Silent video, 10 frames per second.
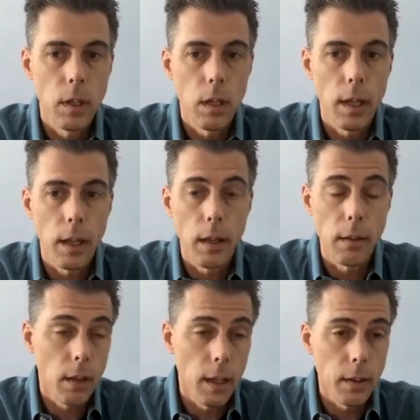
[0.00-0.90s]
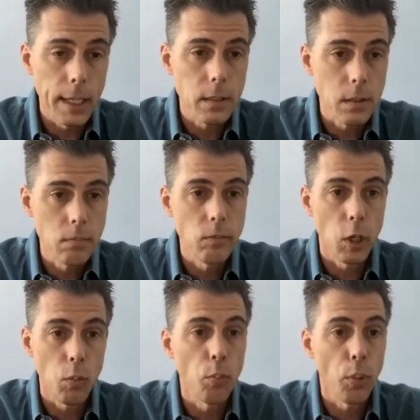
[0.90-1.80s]
in, uh, unless
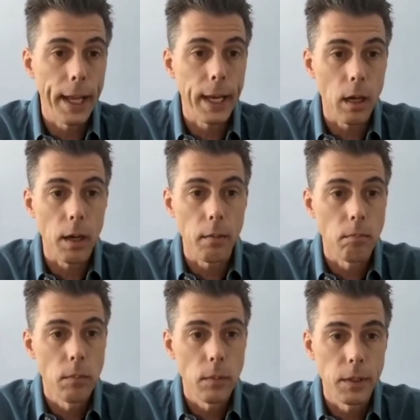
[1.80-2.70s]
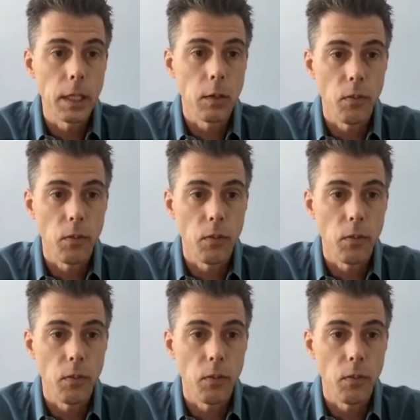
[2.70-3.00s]
you're planning on dealing with